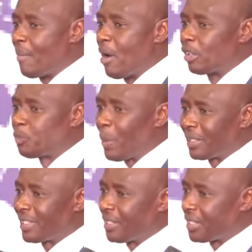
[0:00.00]
about
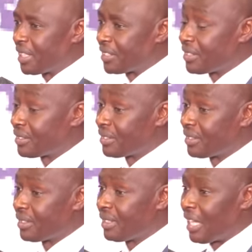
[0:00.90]
percentages
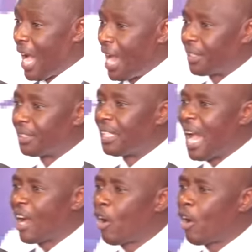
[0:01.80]
and their